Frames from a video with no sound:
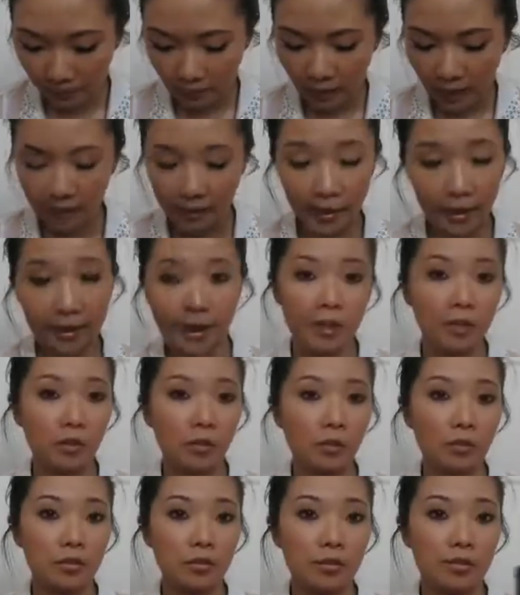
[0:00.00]
And again, I
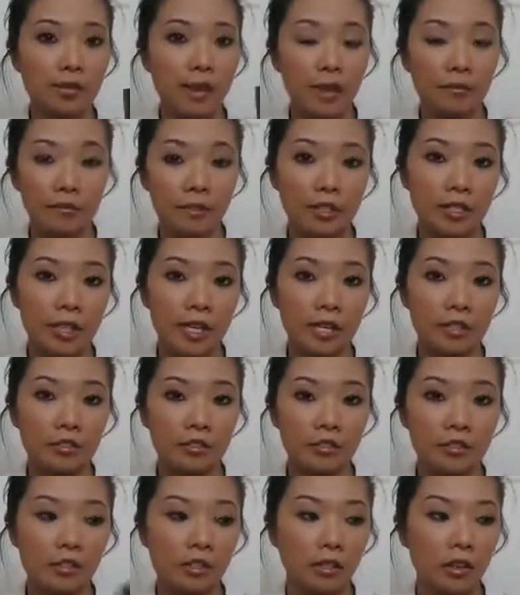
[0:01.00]
don't use this every day,
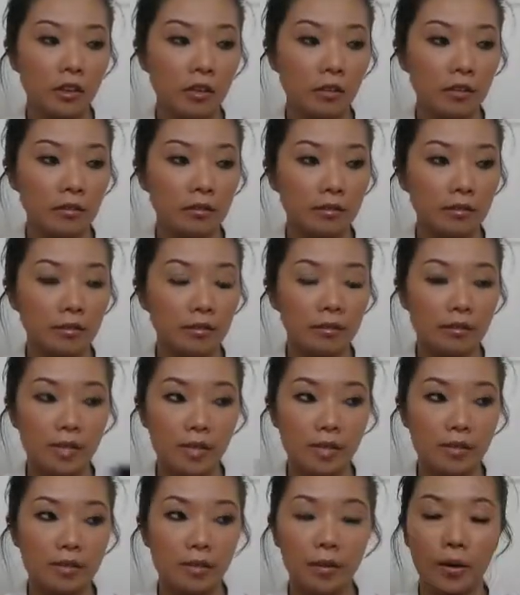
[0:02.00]
just, you know, on
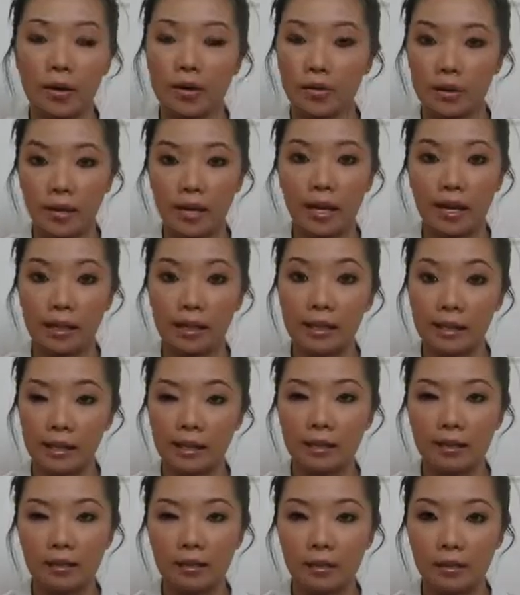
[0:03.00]
days where I think I need
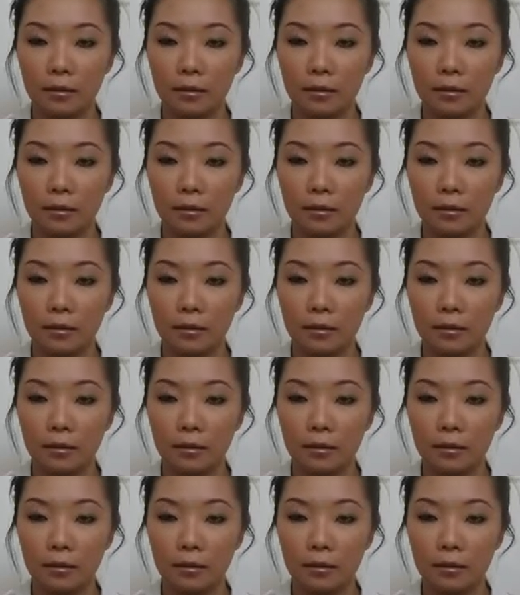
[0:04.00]
it,